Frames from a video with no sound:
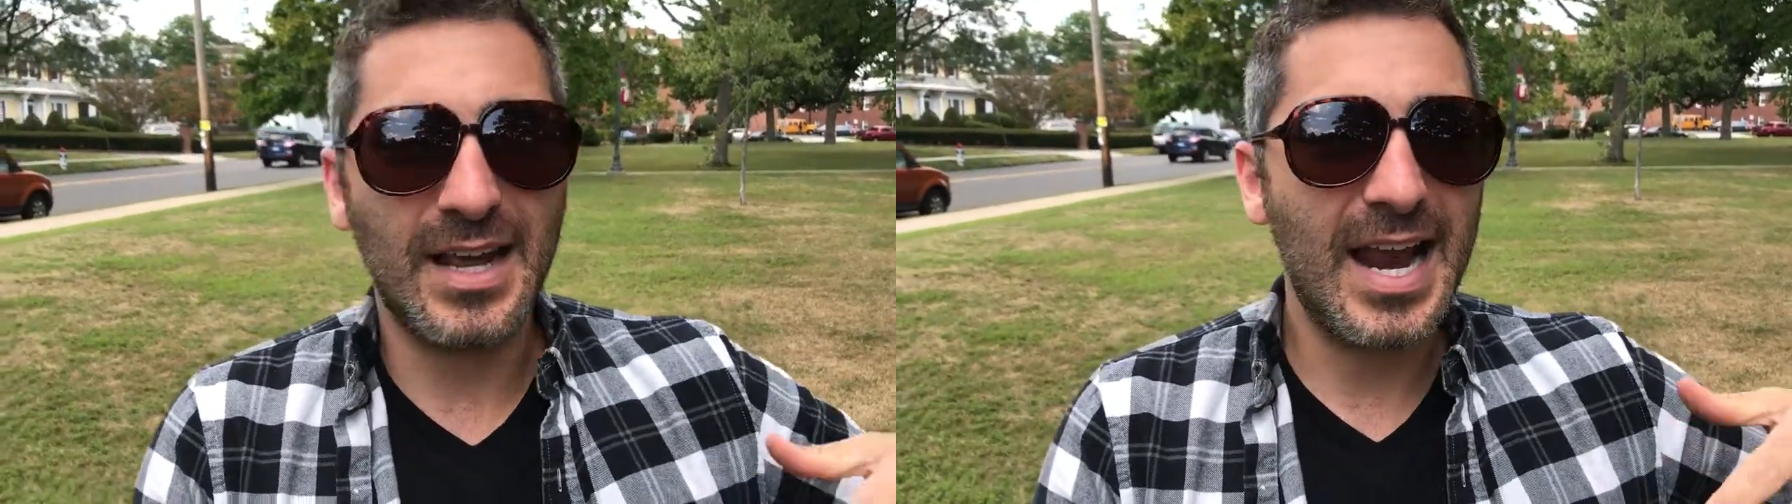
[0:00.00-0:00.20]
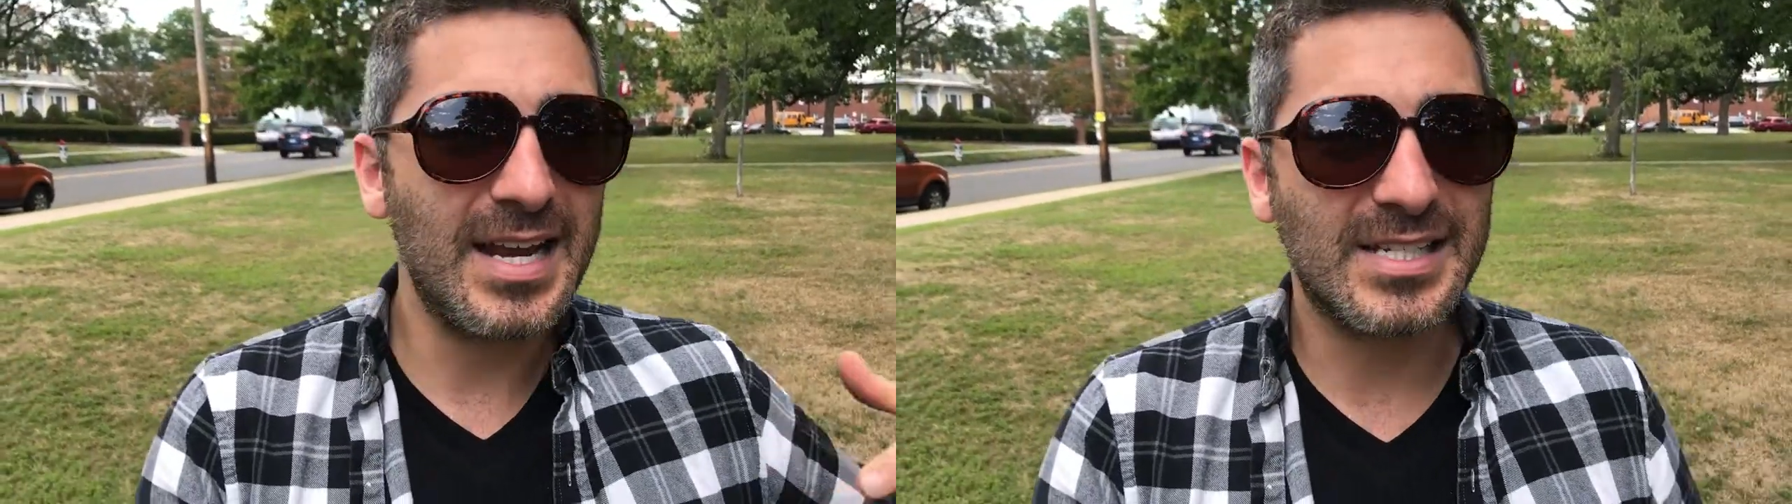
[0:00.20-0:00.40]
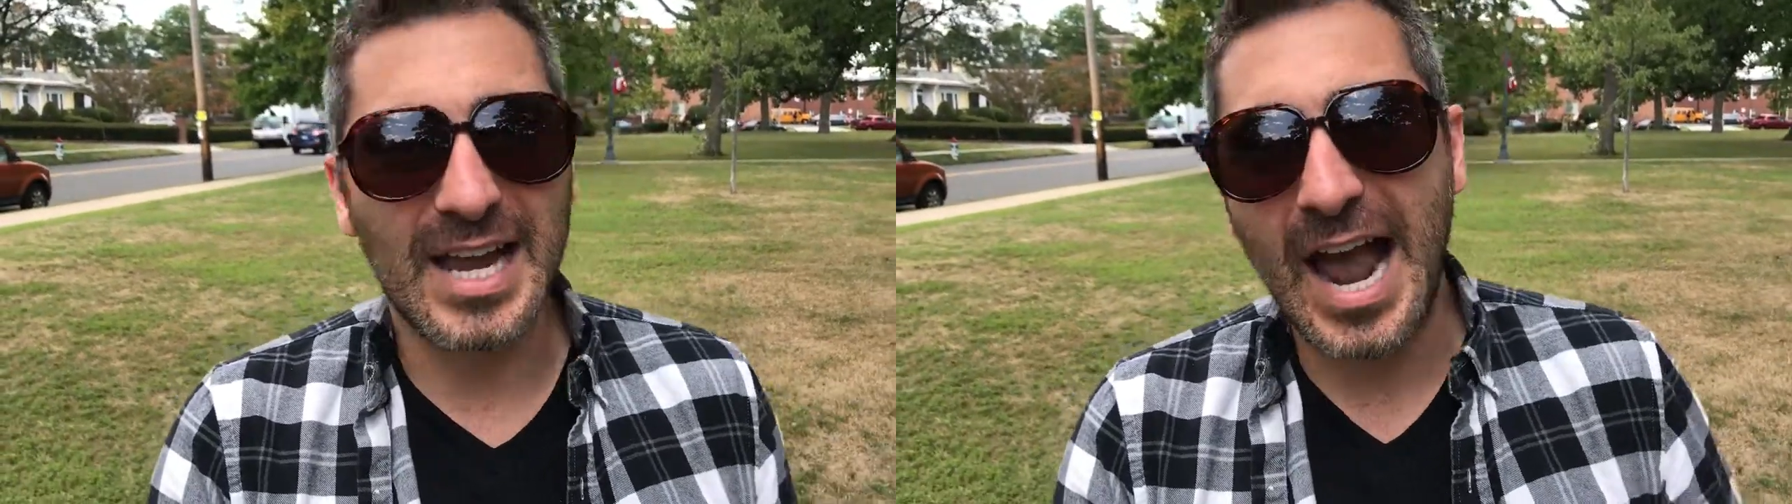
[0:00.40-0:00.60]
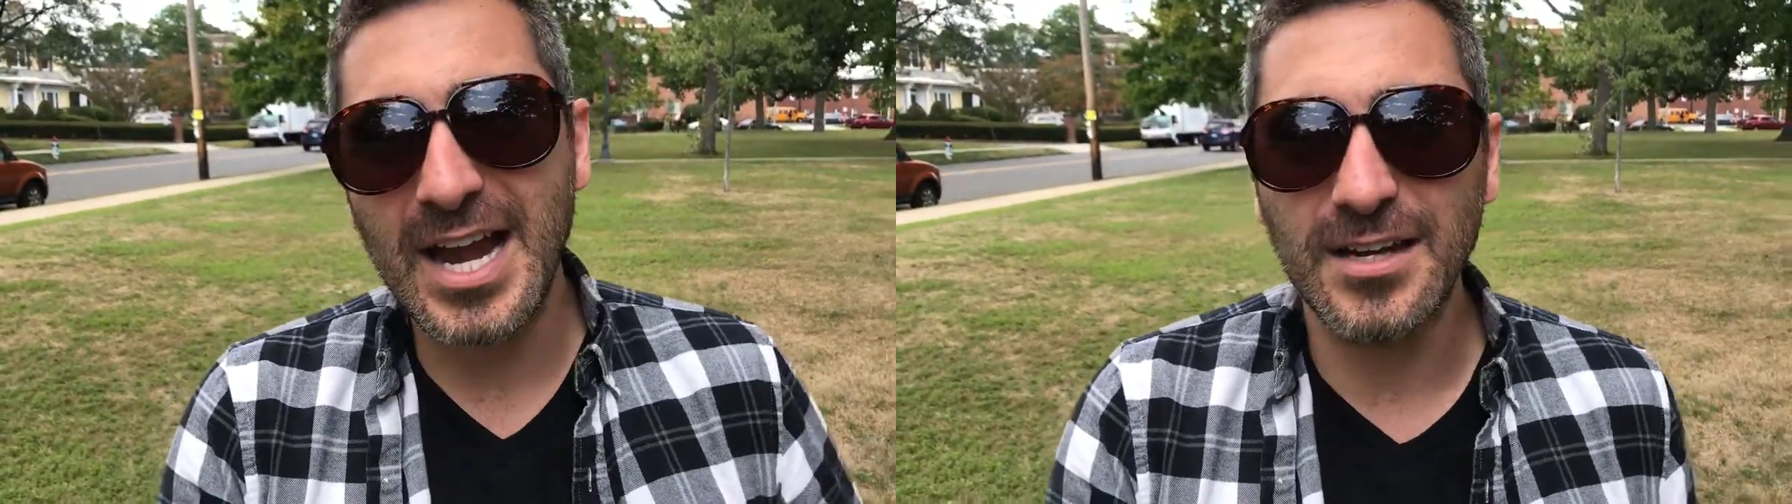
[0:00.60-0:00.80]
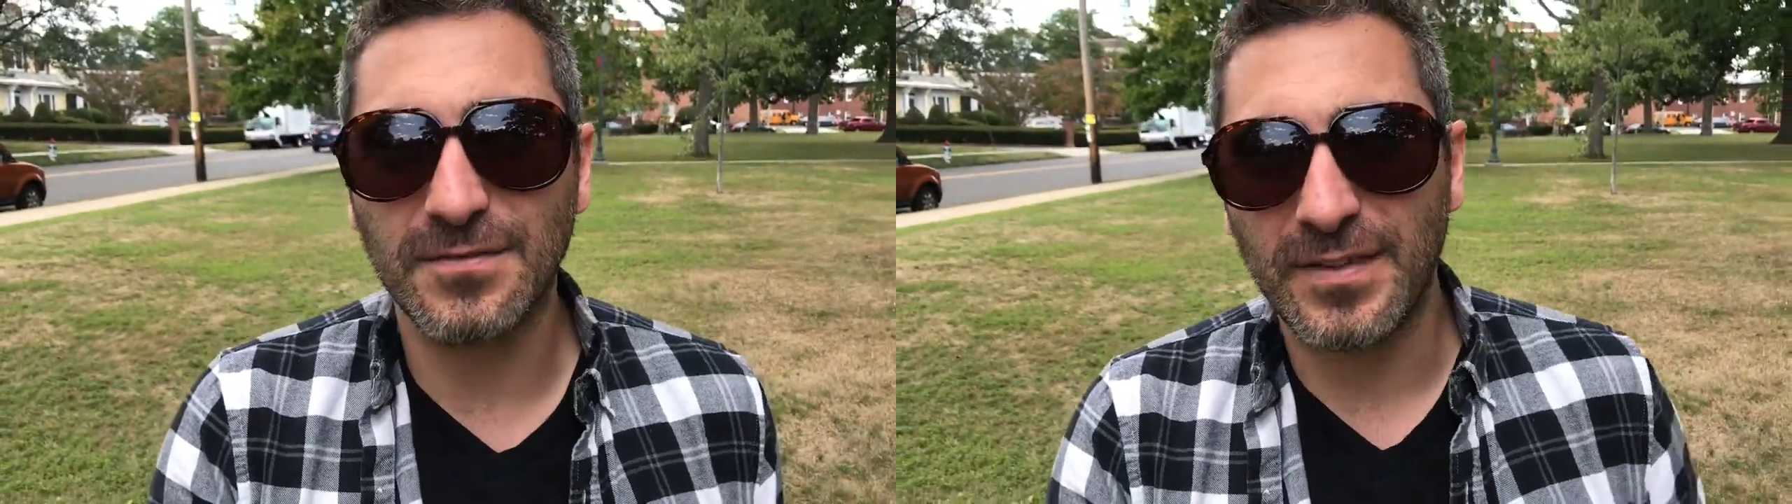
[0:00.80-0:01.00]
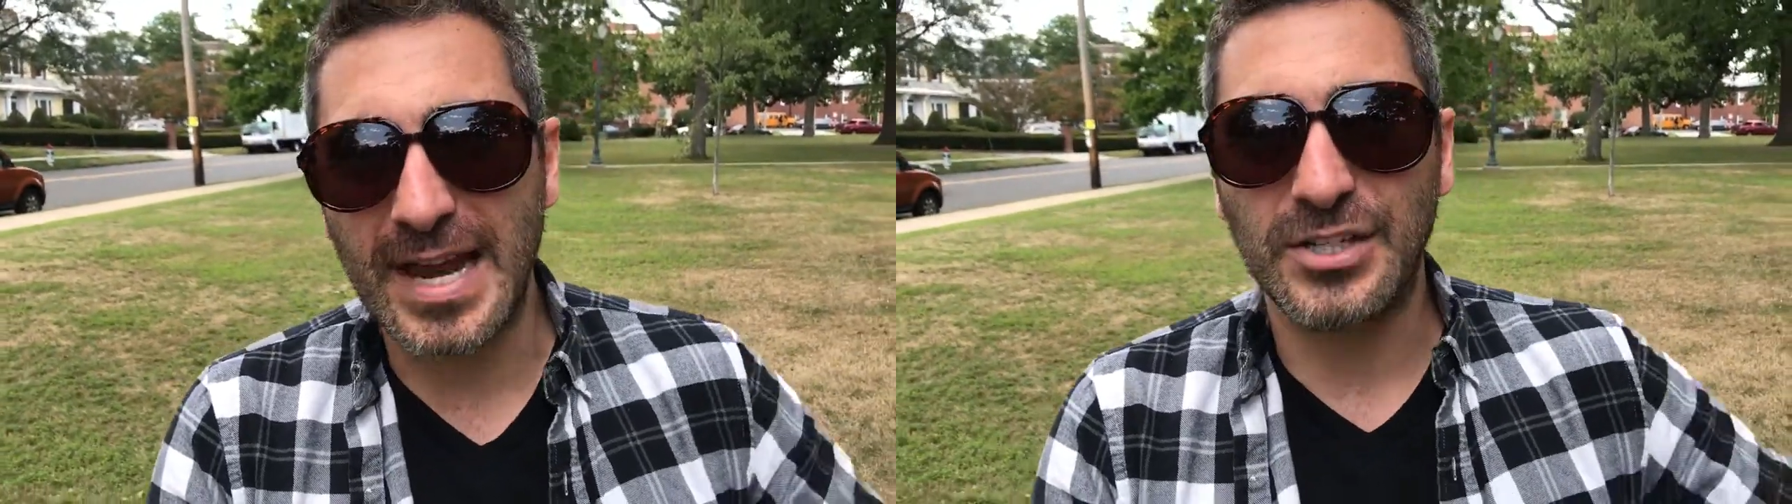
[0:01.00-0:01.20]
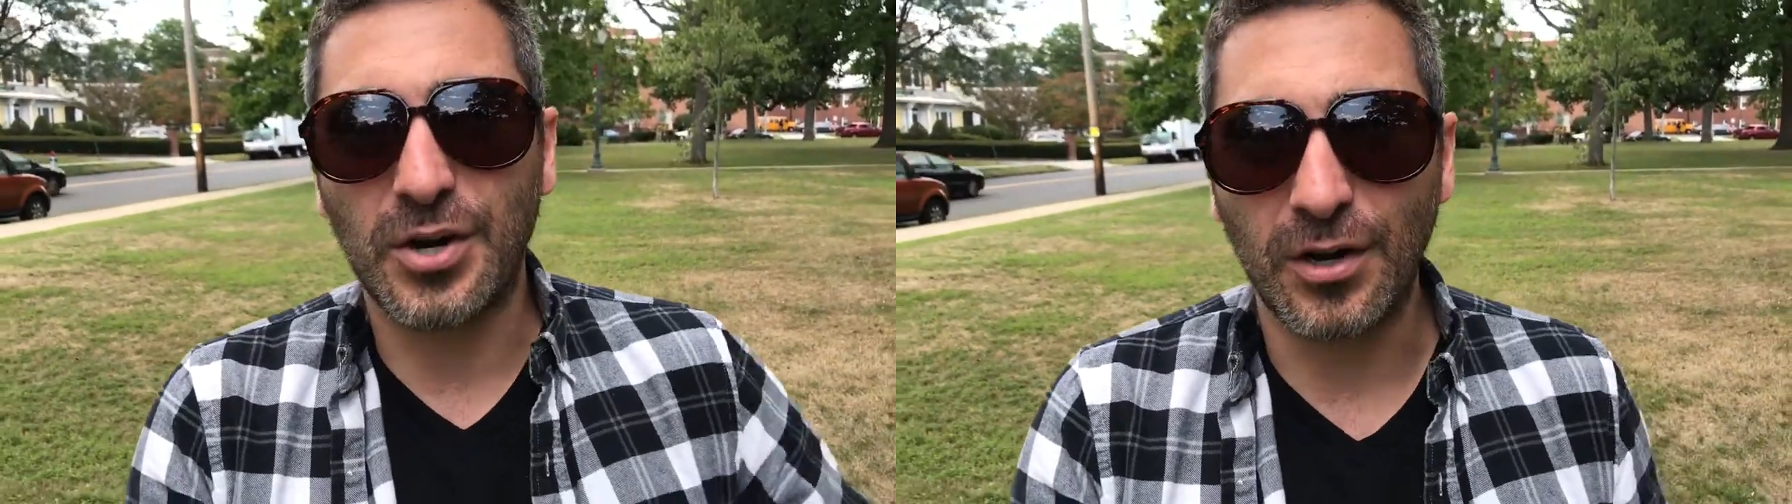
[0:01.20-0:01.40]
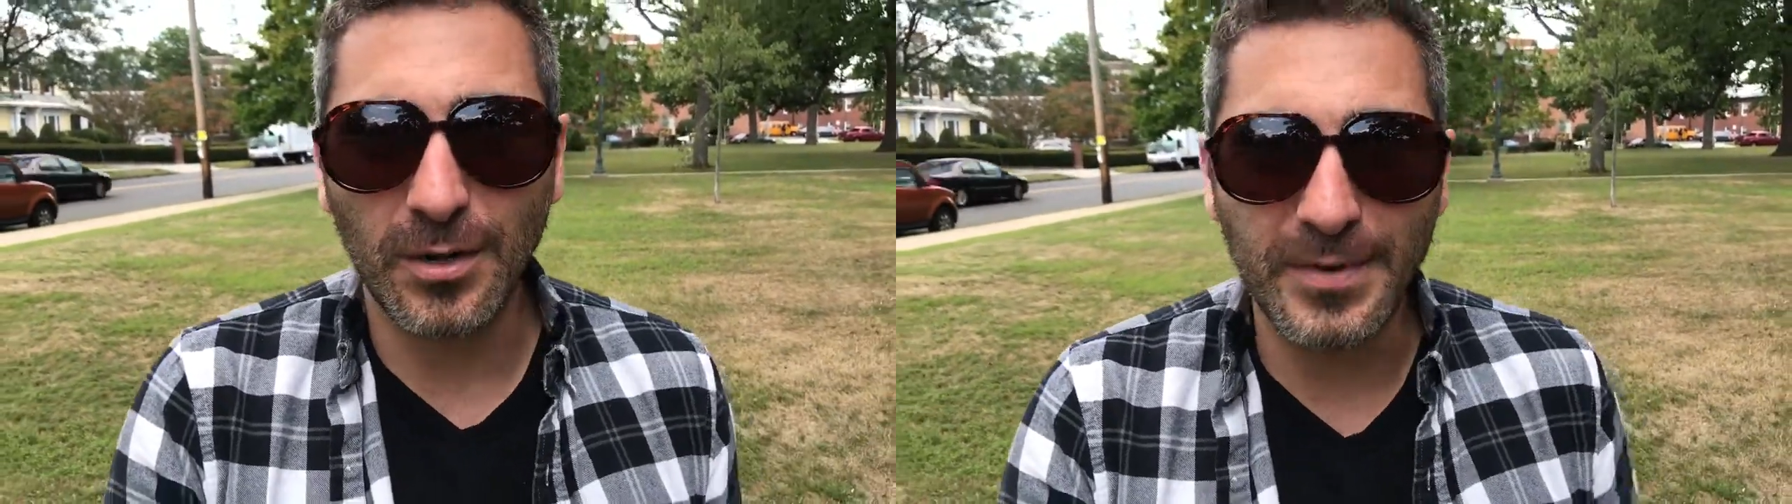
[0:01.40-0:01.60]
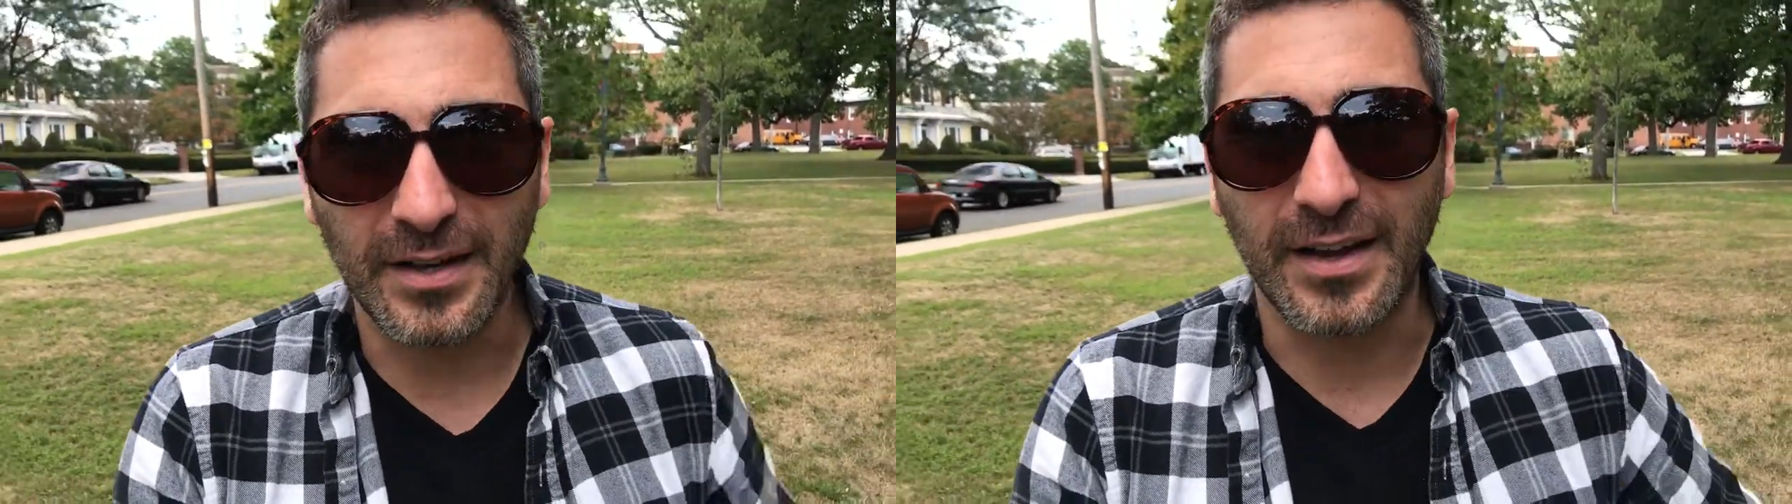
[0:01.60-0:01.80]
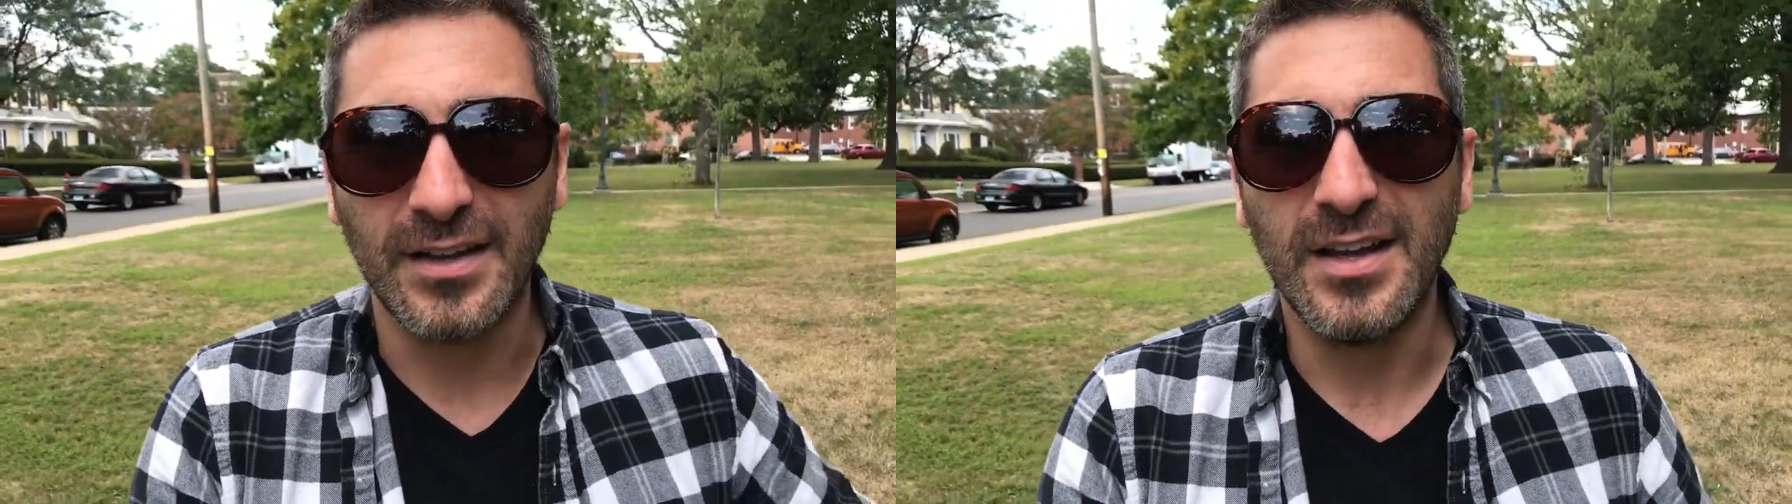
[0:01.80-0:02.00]
and it's kind of like
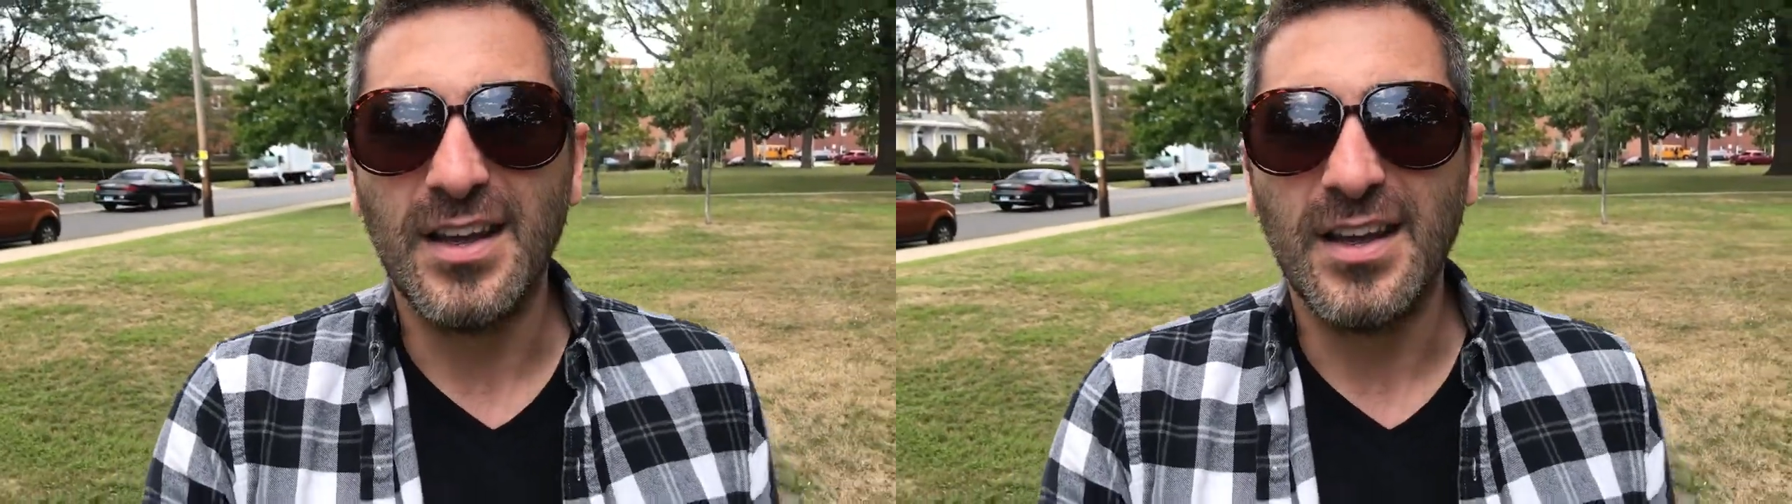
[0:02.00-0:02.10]
turbulent.